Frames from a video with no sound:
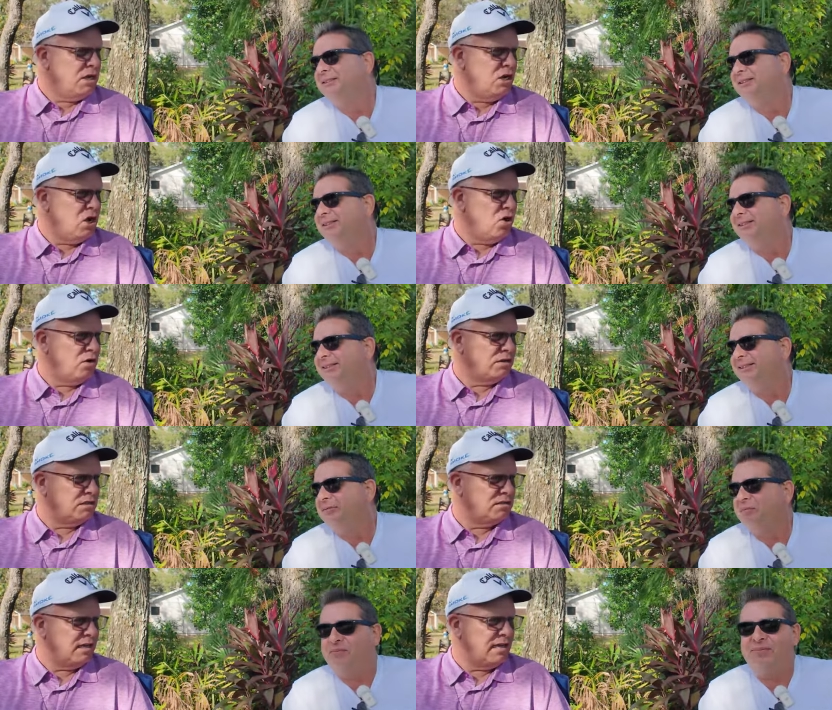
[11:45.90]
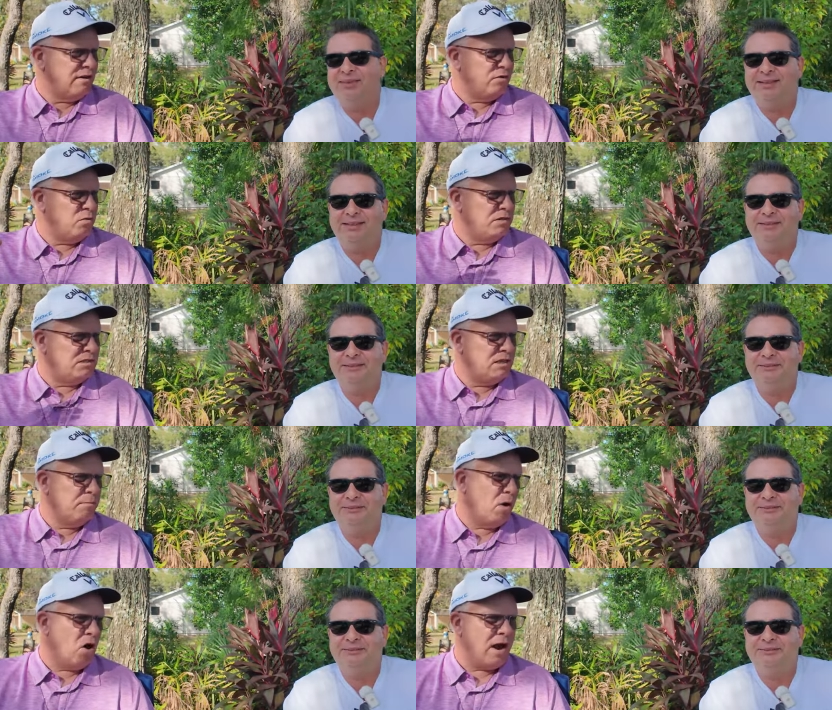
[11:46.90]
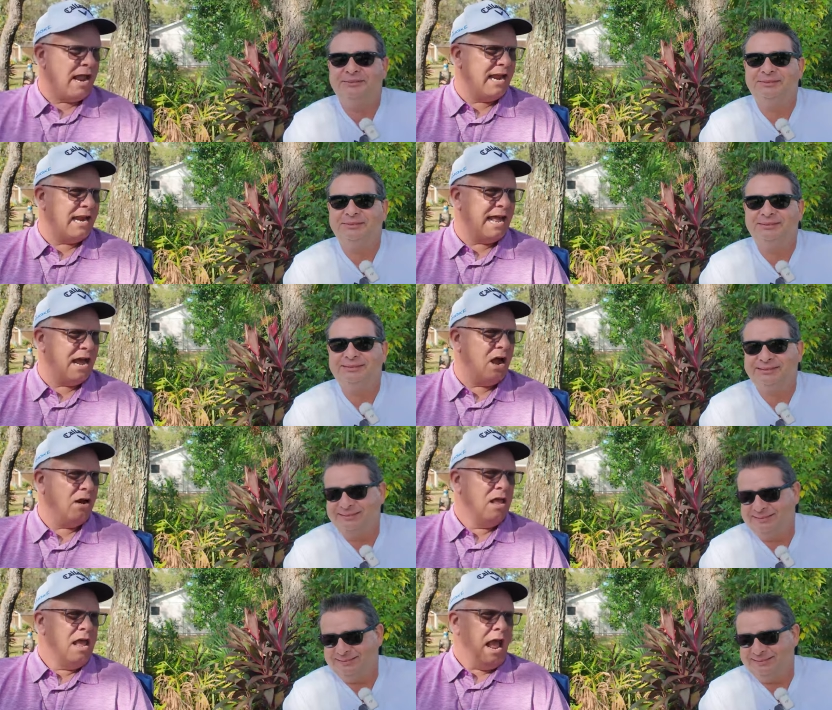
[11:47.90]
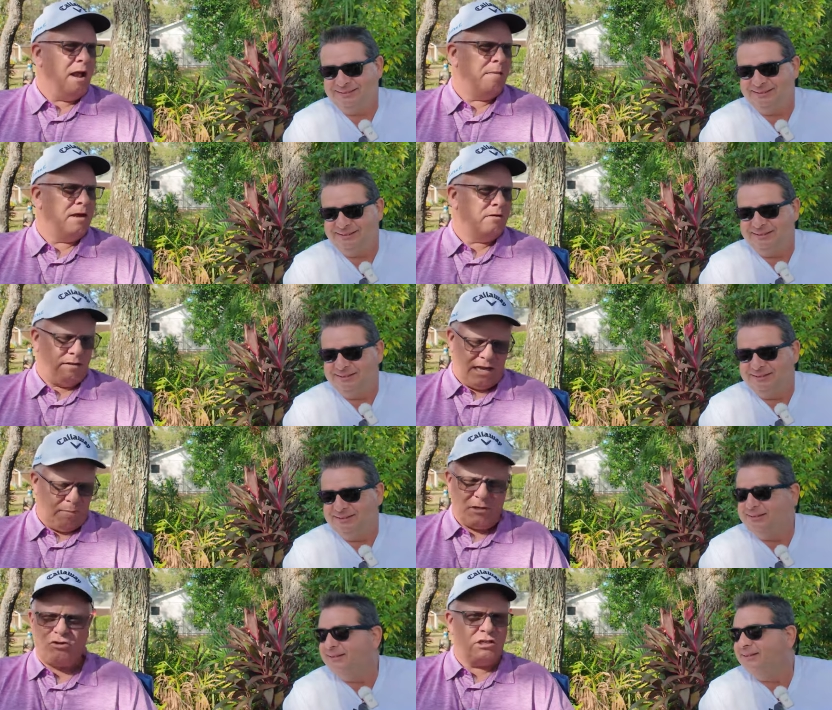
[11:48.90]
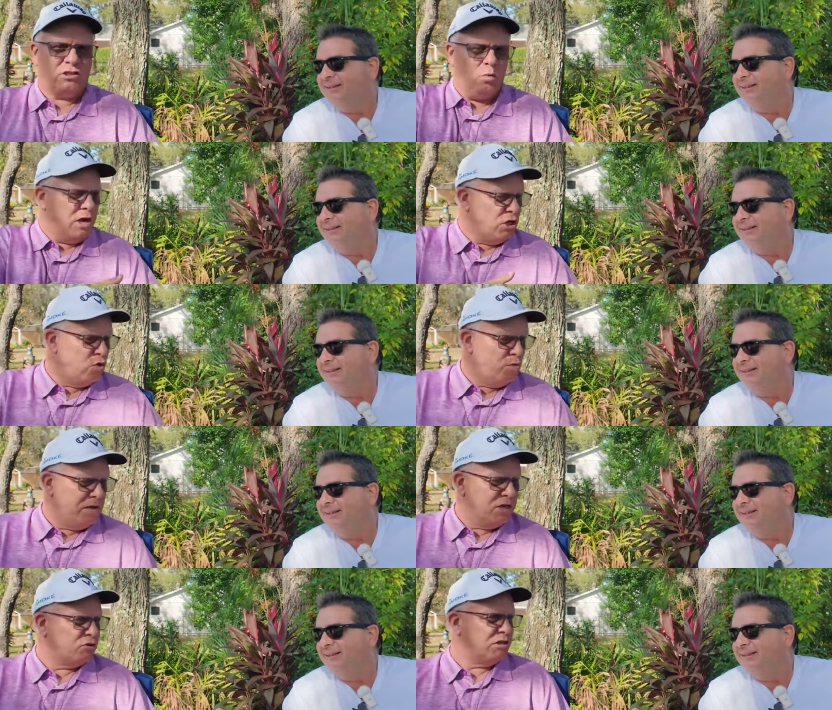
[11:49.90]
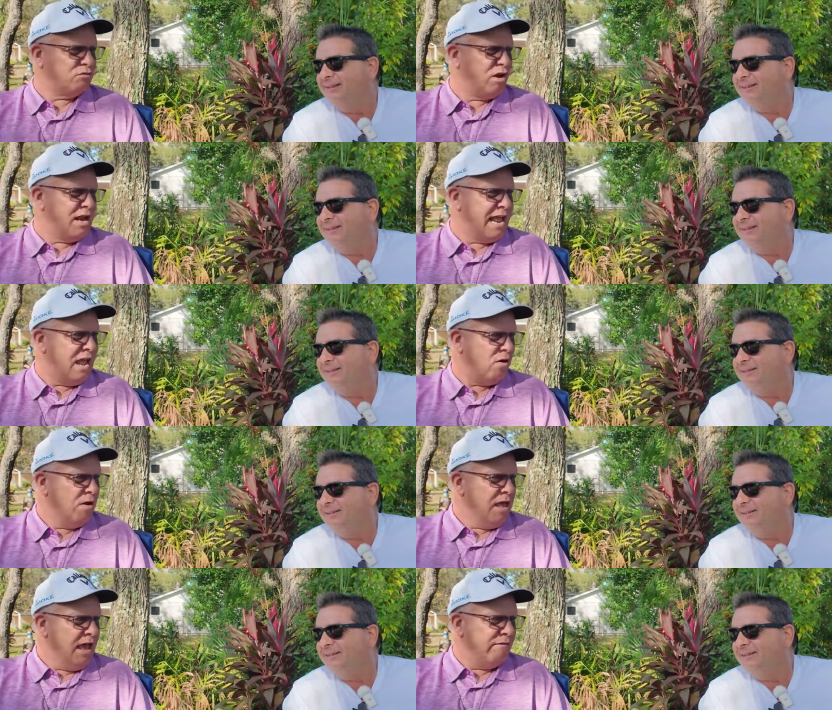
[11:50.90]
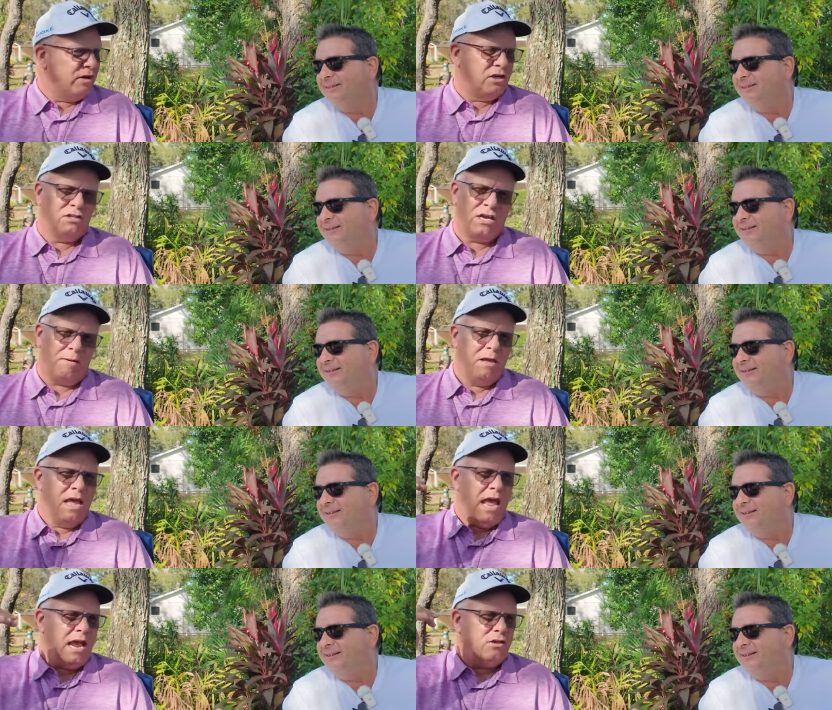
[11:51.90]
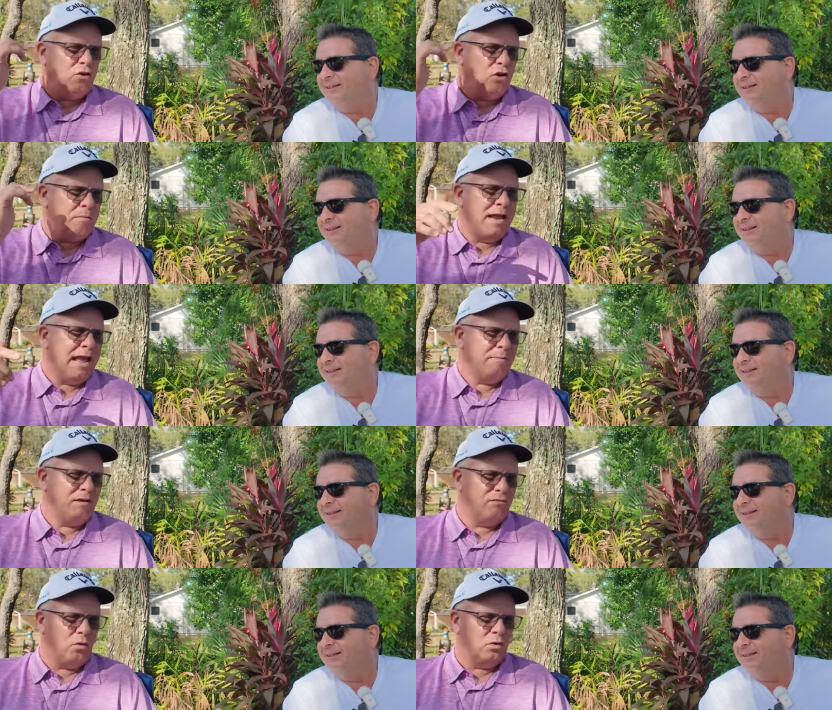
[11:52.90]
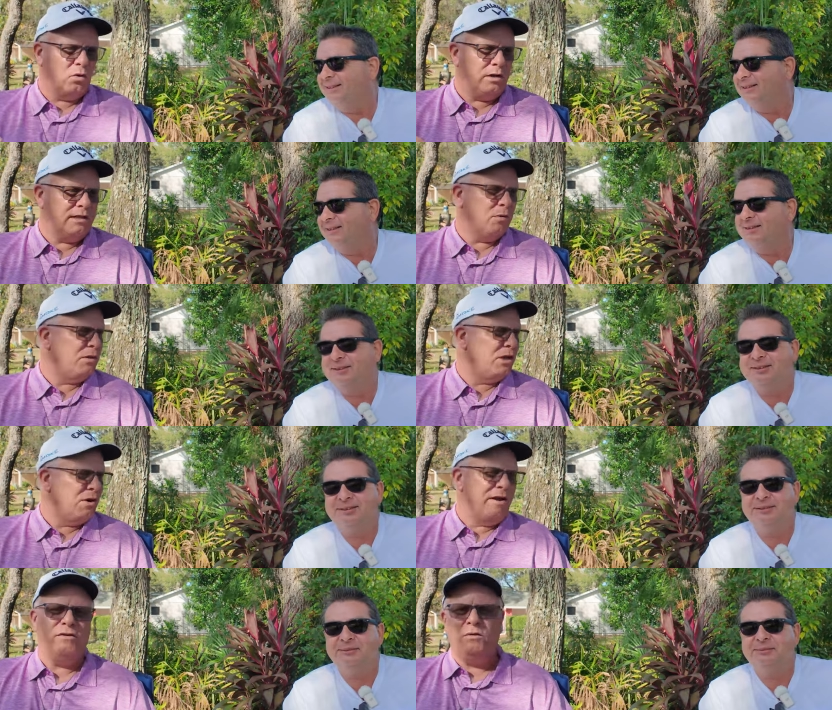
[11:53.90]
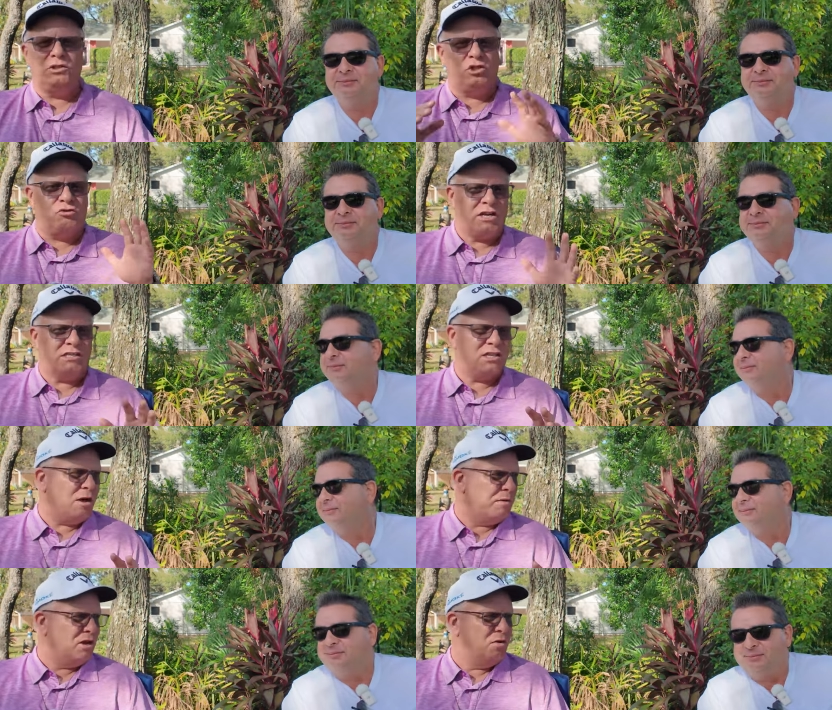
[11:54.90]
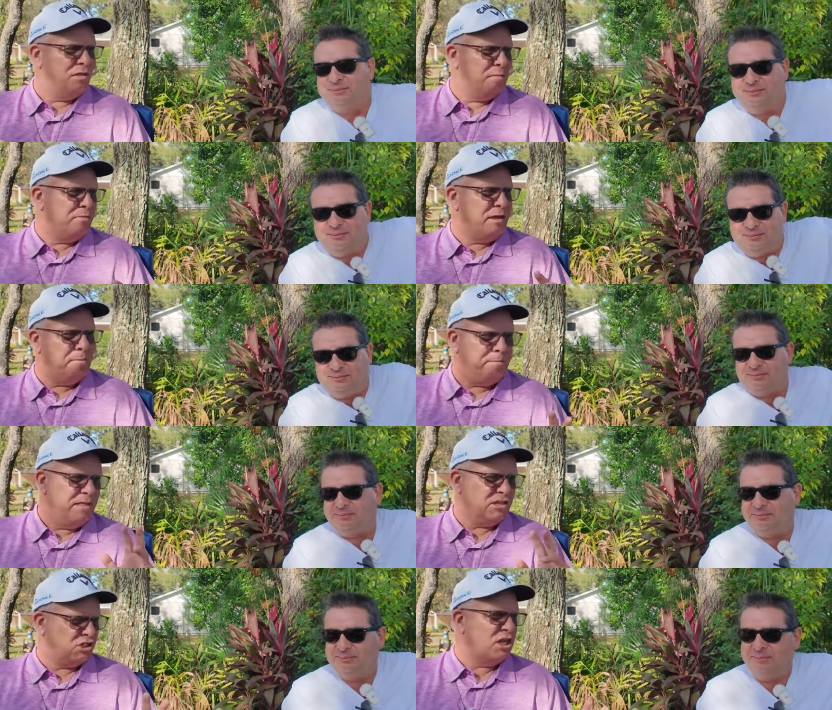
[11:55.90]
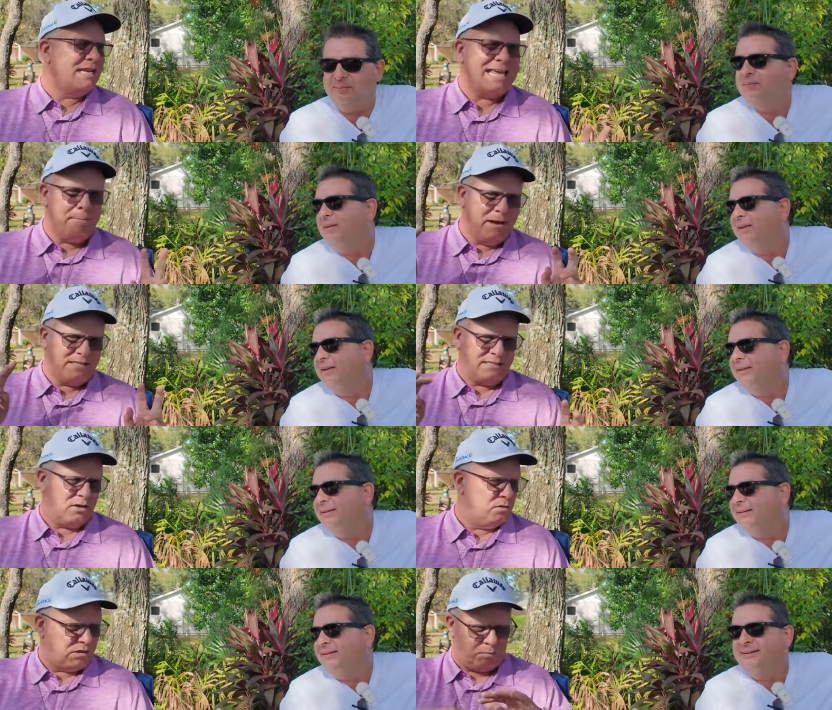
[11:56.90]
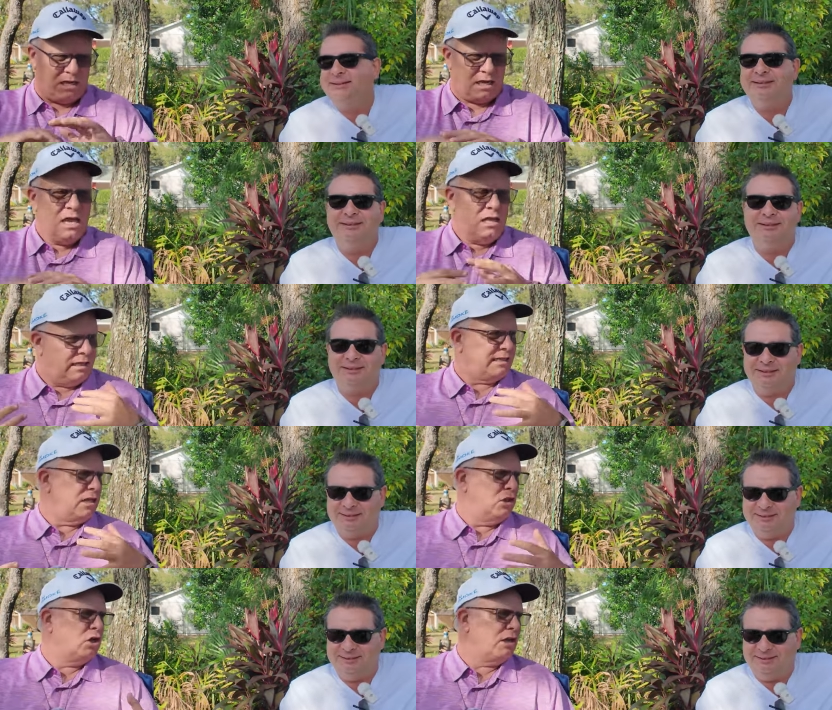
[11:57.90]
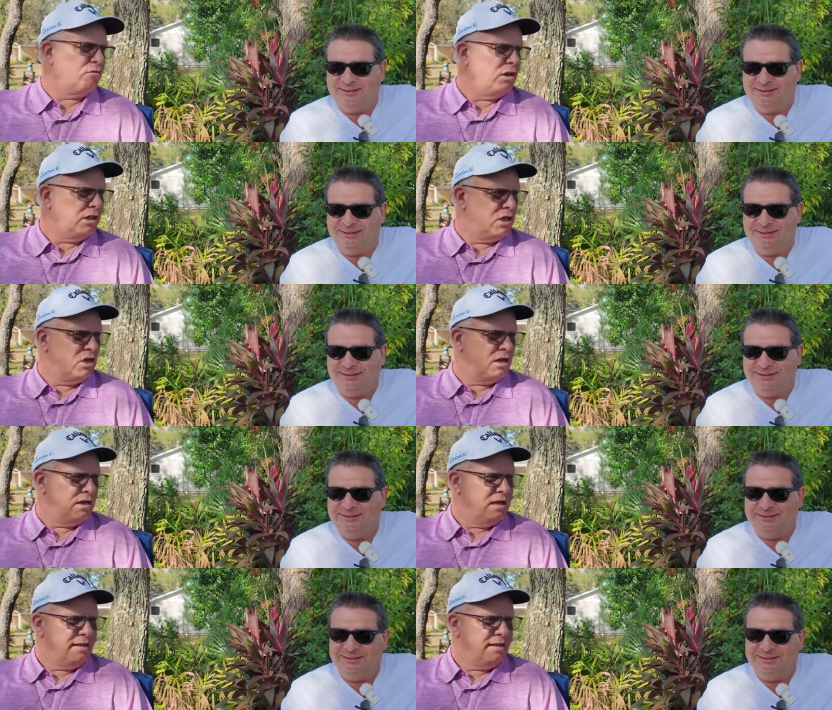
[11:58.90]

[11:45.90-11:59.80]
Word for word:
Speaker 1: you know, because it's like everyone's in a bar hanging out, and they they could be dressed the way you and me are dressed right now, having a good time. And you go to Miami and Fort Lauderdale when they go, everyone's dressed up, you know, and they're they're, they're Sunday best, so to speak, like they're looking really good.